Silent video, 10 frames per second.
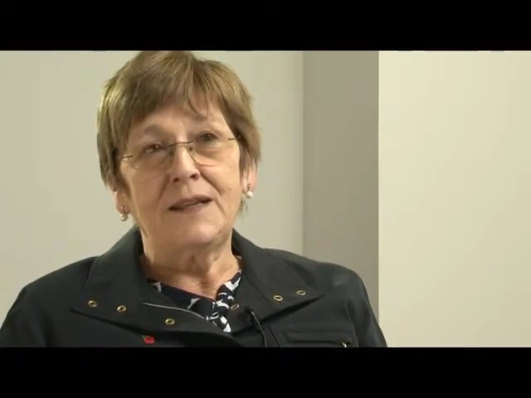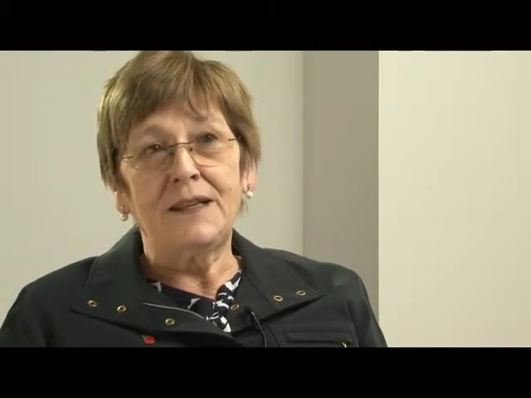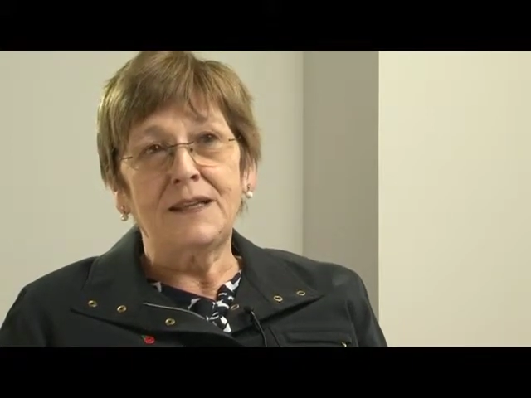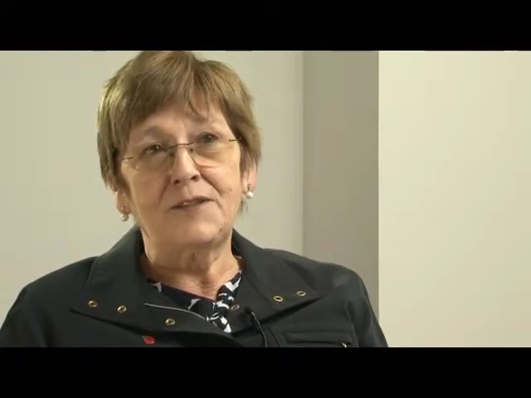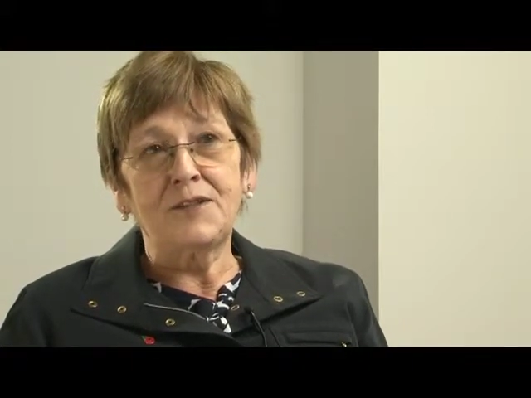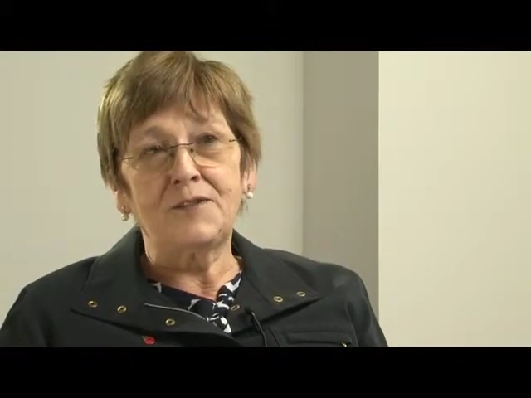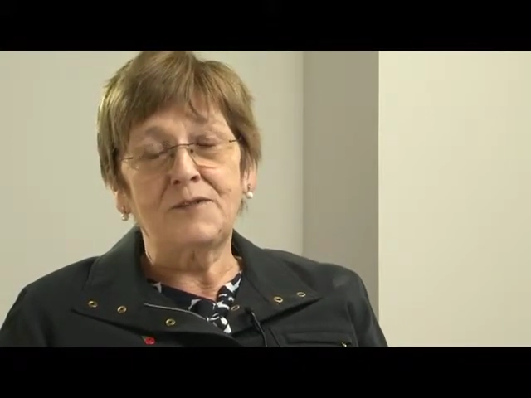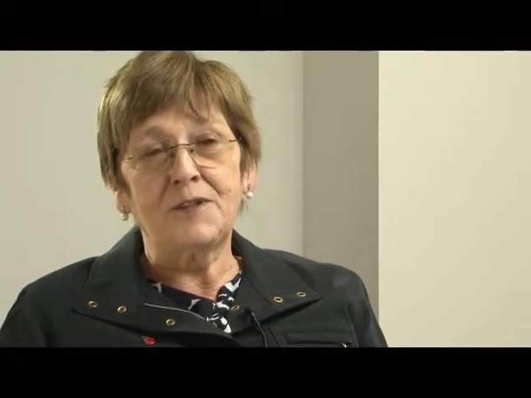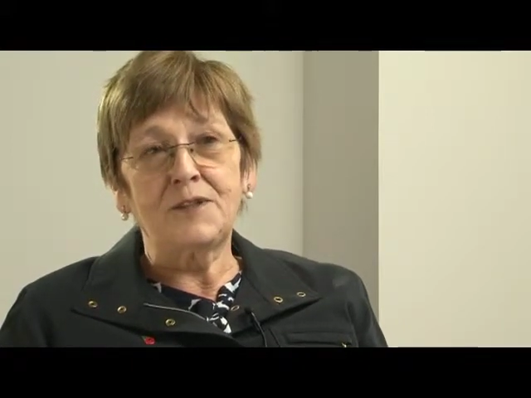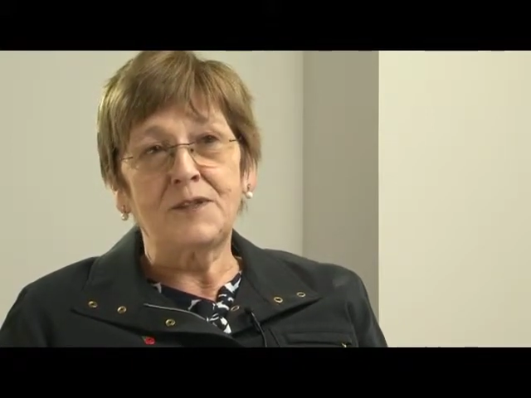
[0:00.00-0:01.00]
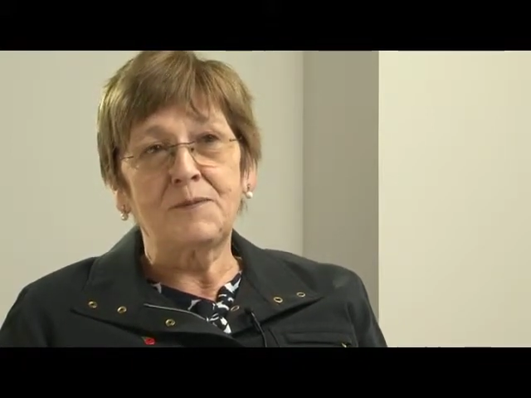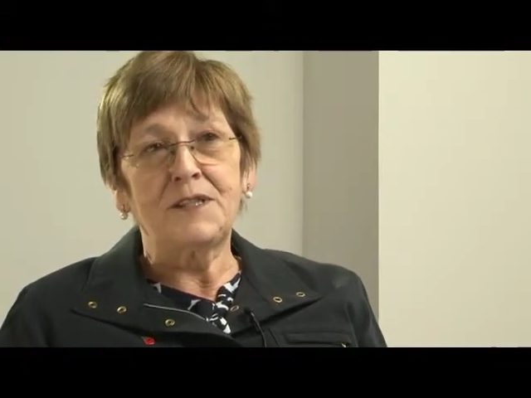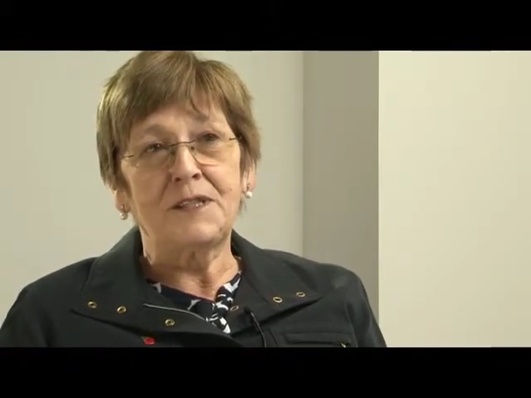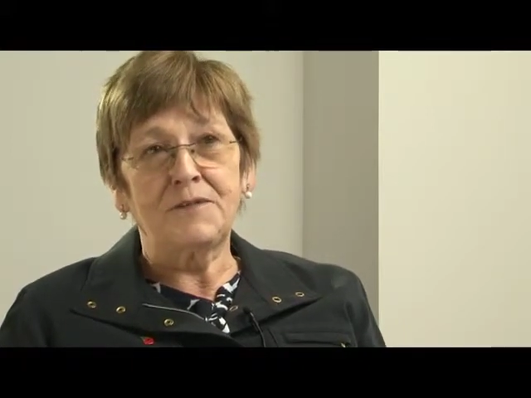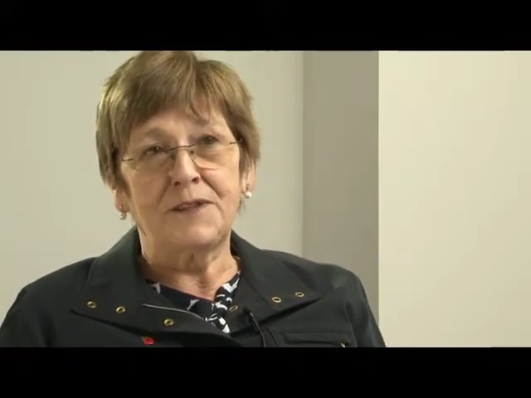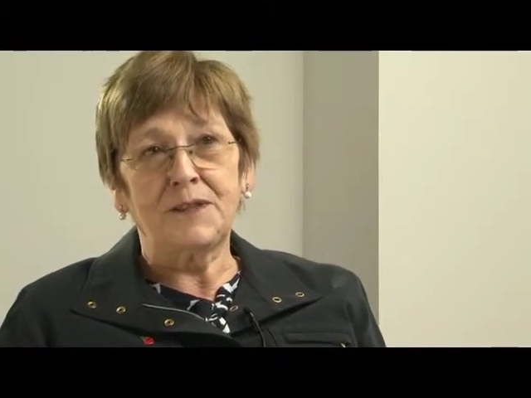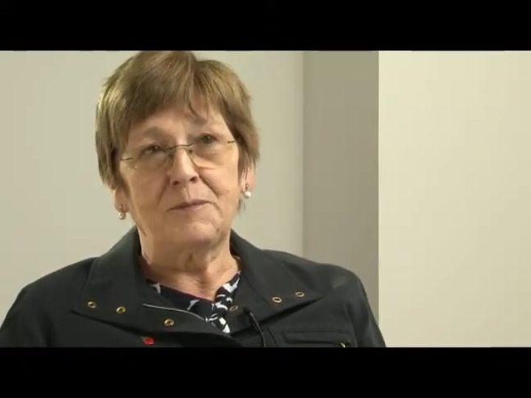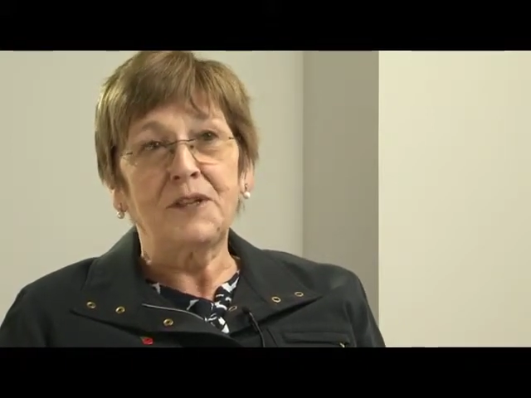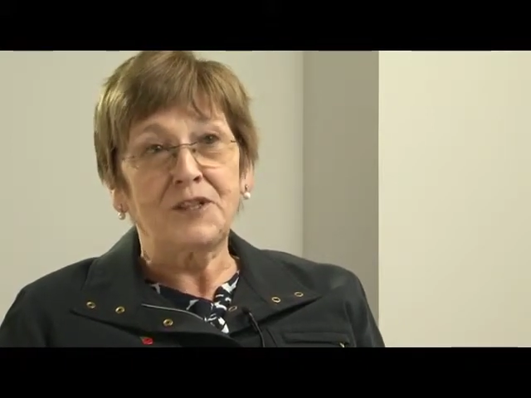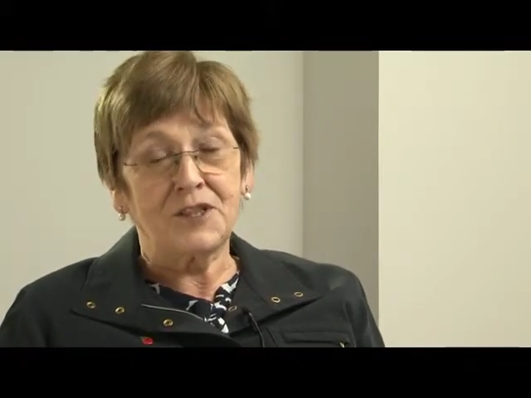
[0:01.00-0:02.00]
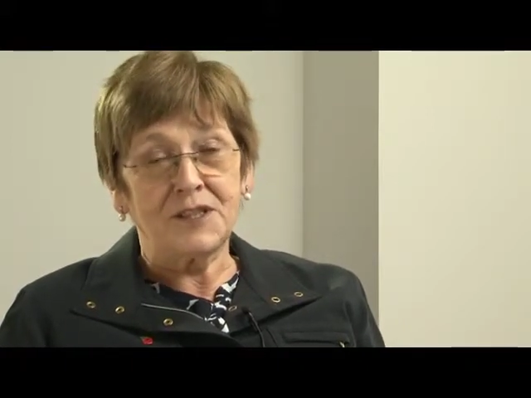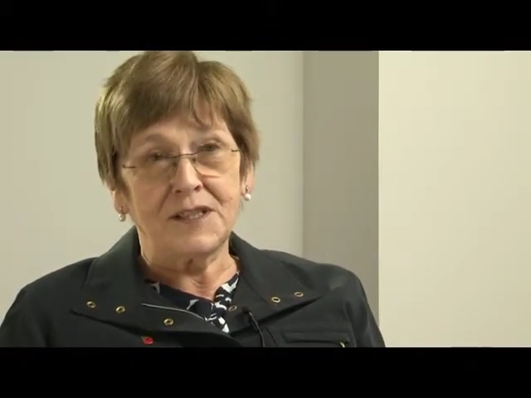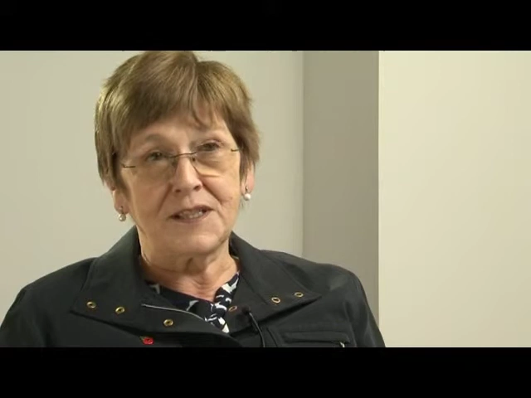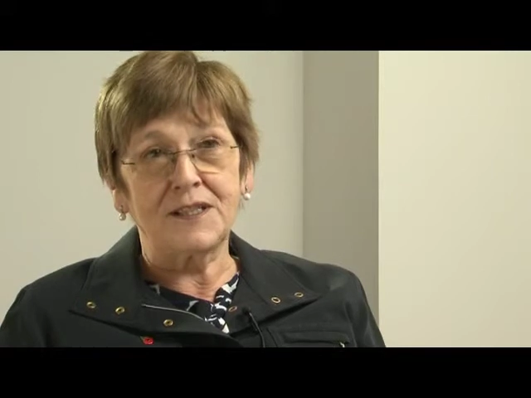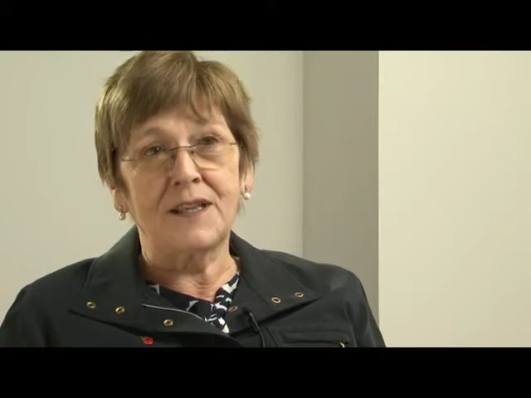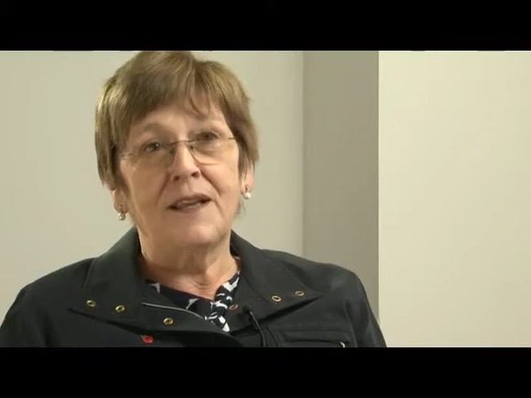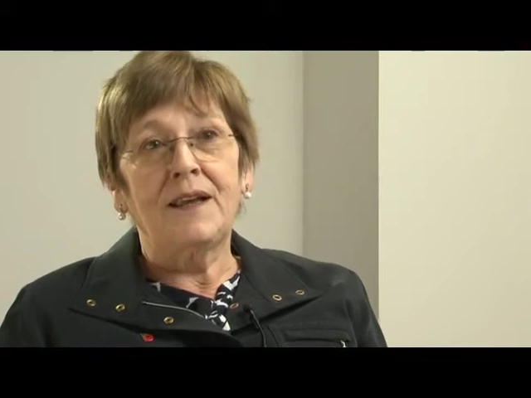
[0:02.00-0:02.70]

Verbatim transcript: any sort of specific budgets,